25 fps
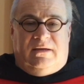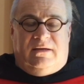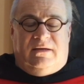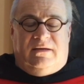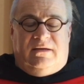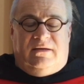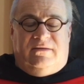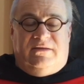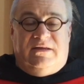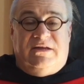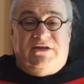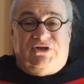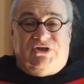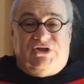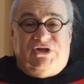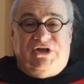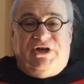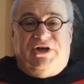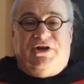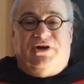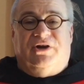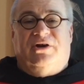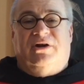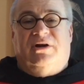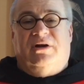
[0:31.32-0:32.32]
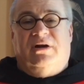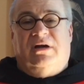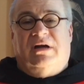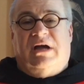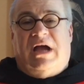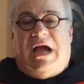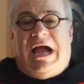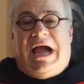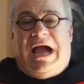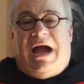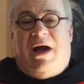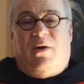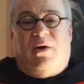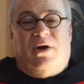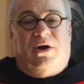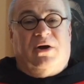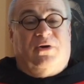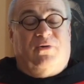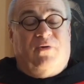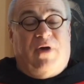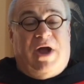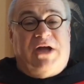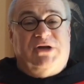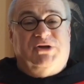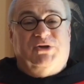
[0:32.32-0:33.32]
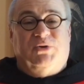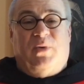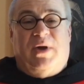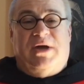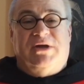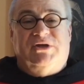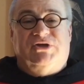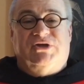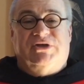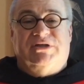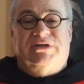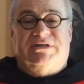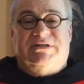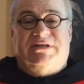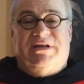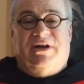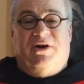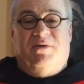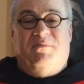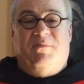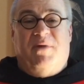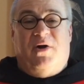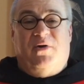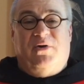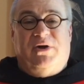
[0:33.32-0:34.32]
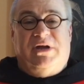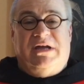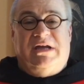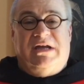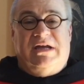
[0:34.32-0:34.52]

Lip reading: This year, our graduation ceremony